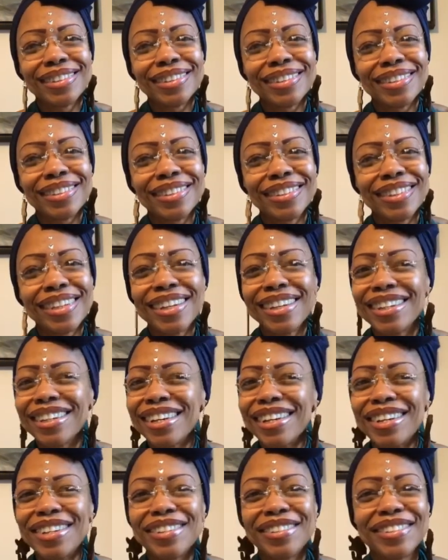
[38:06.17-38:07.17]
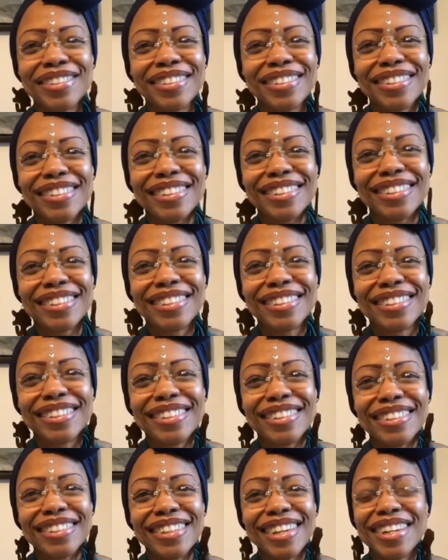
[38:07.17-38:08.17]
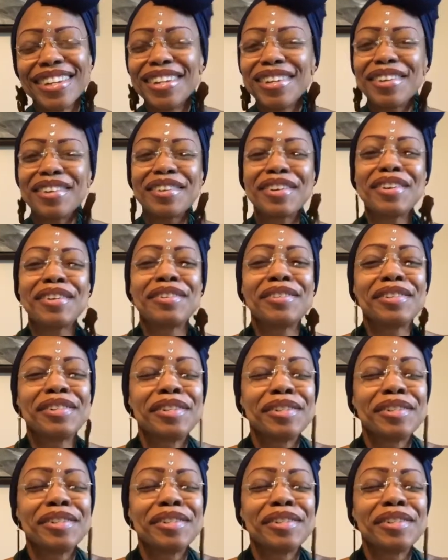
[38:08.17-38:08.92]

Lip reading: Let it go. Let it all go.